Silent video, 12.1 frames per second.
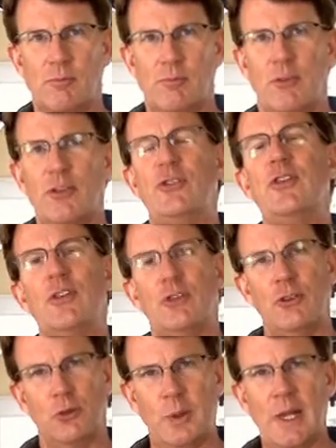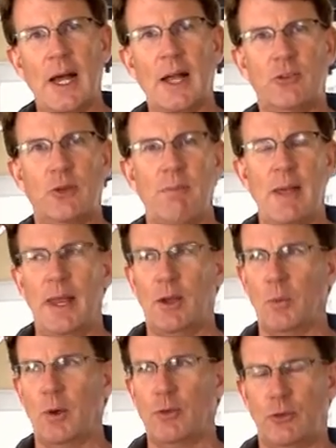decisions we had to make
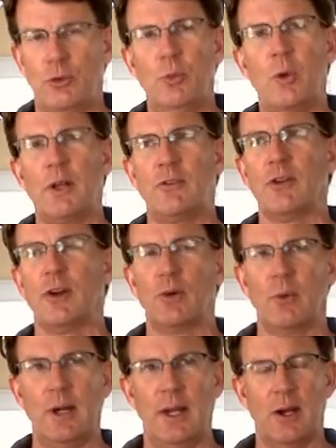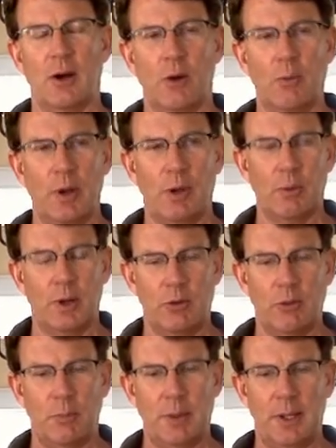was to what degree are we going
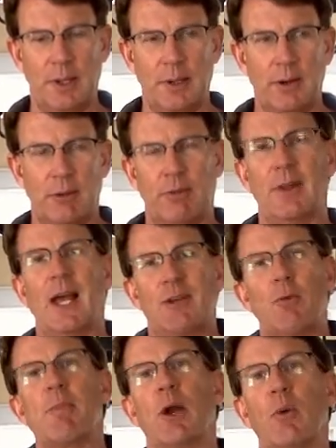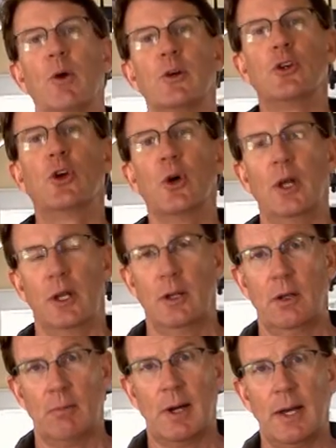to be, for lack of a better word, good,
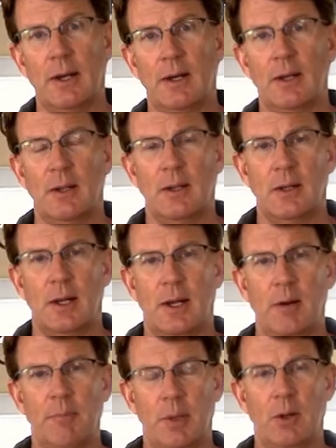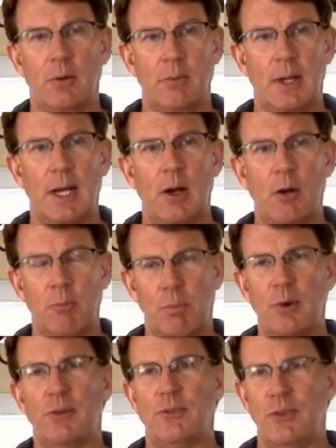right? How
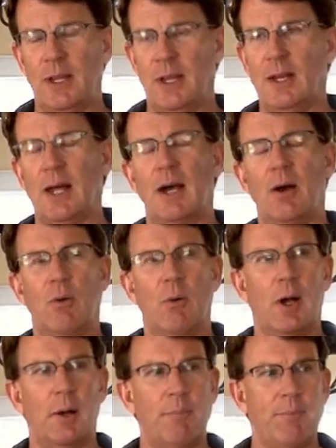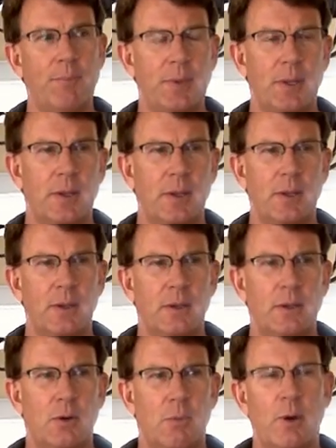pristine,
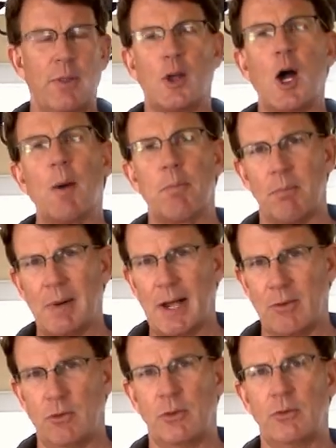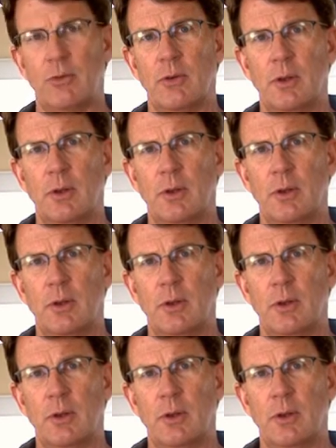what are the compromises